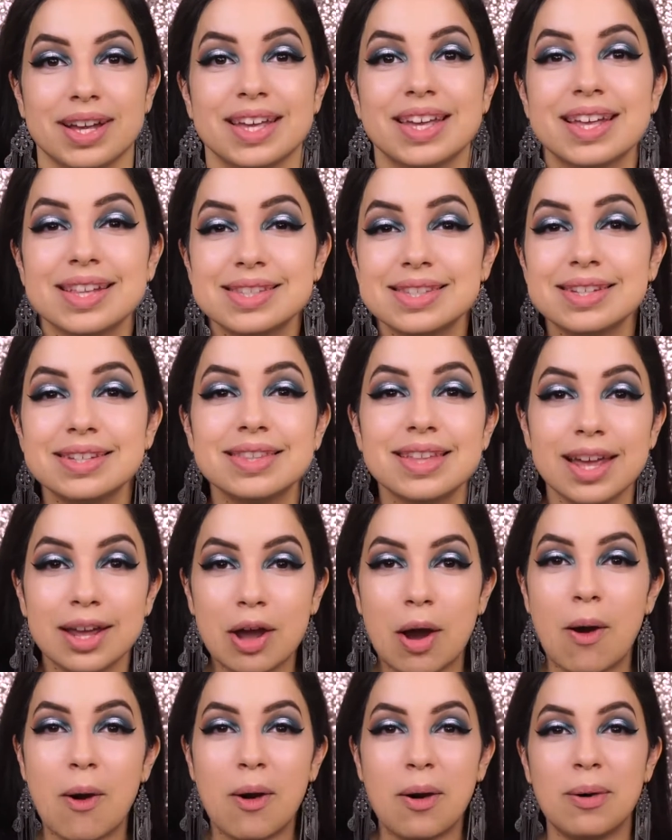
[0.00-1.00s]
It gets in,
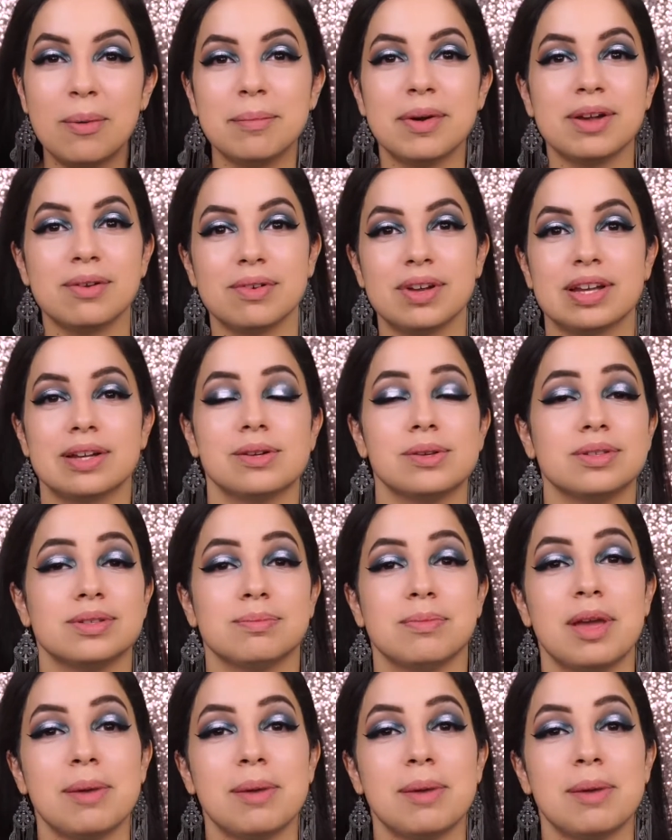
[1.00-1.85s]
like, all my wrinkles.